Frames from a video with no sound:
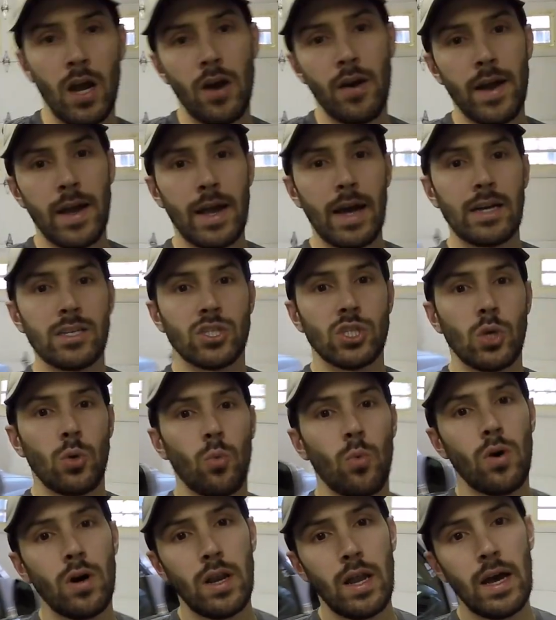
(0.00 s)
right, guys, so
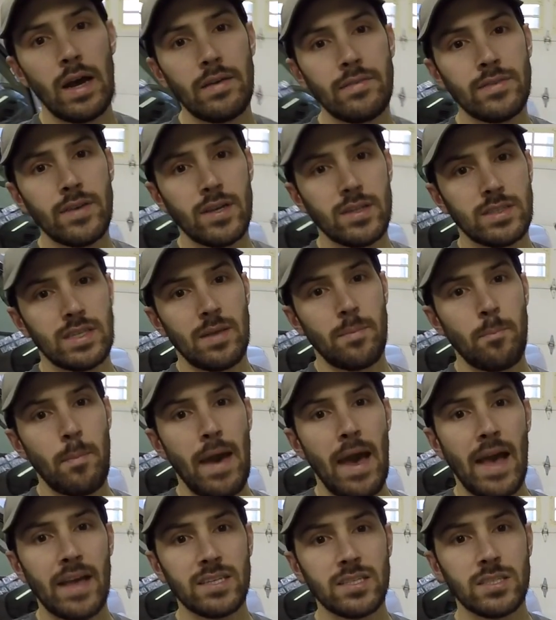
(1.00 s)
what I've done is I
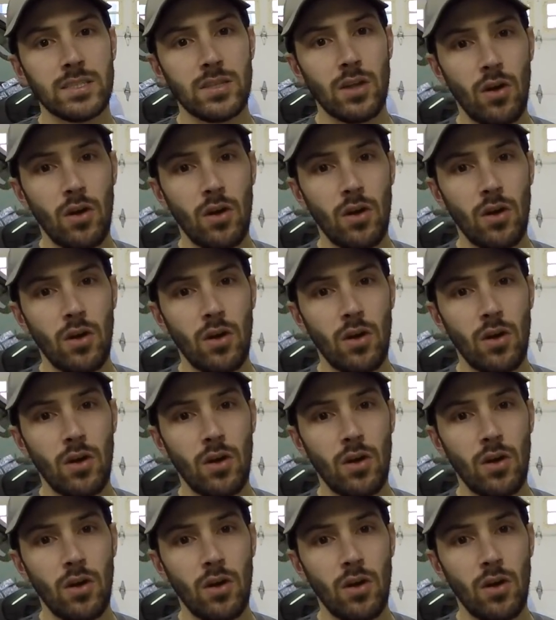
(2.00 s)
masked